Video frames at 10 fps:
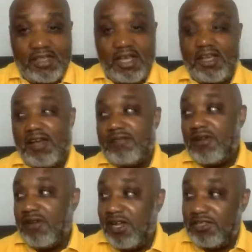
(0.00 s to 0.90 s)
that
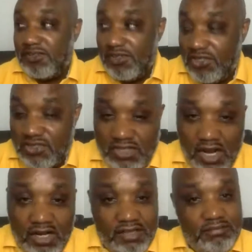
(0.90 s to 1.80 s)
Cabra Ranch only
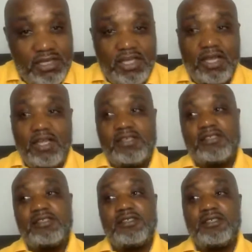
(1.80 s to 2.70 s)
started
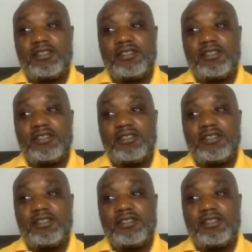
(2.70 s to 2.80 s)
because